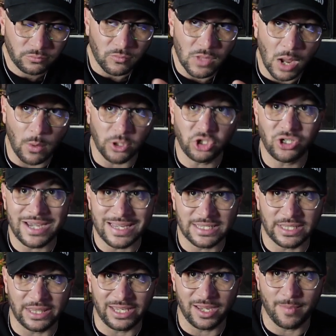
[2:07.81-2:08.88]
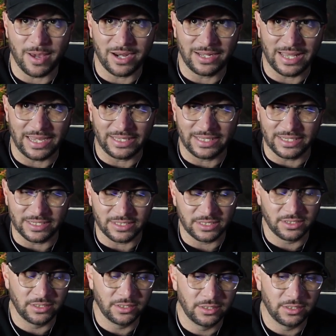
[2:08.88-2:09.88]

I want you guys to think about it like this.